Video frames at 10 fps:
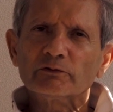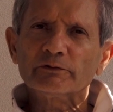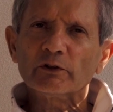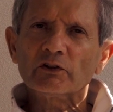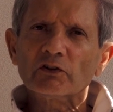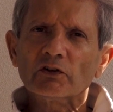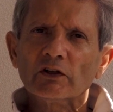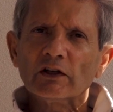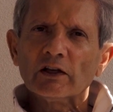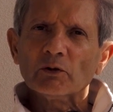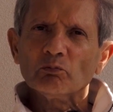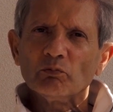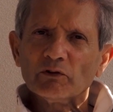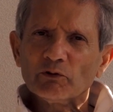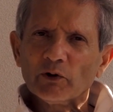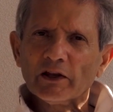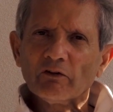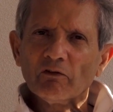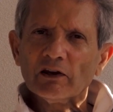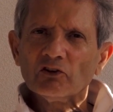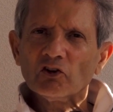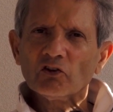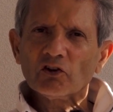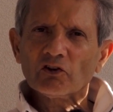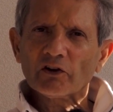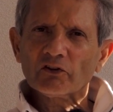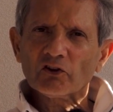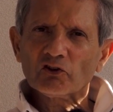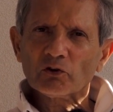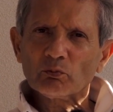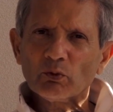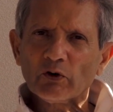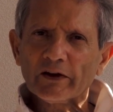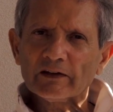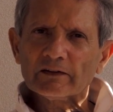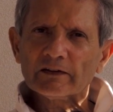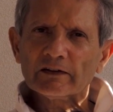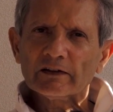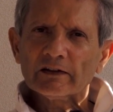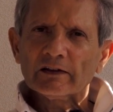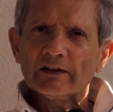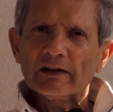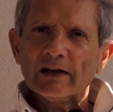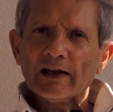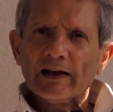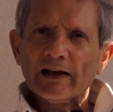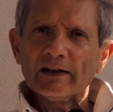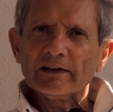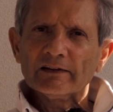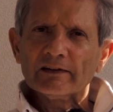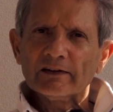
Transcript: foot before he reaches the transition point, and